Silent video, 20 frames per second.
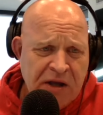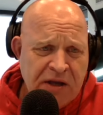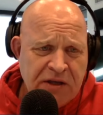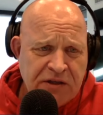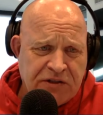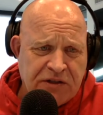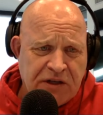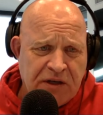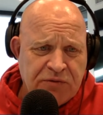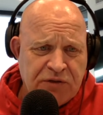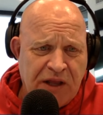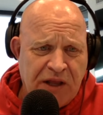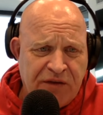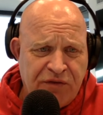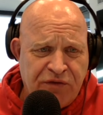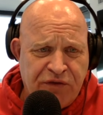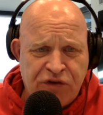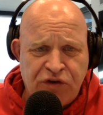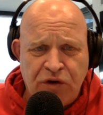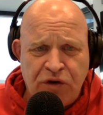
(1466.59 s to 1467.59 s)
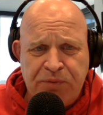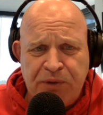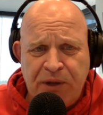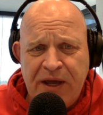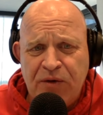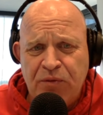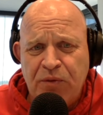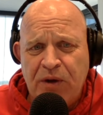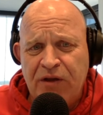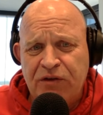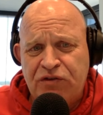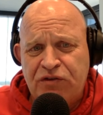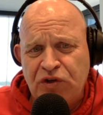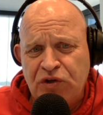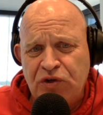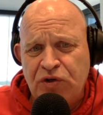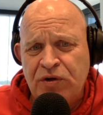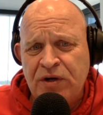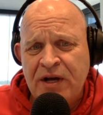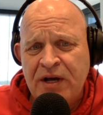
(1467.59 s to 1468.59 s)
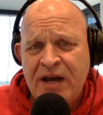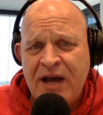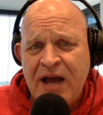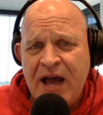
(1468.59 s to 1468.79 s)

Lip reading: Seems like Fisher played well too.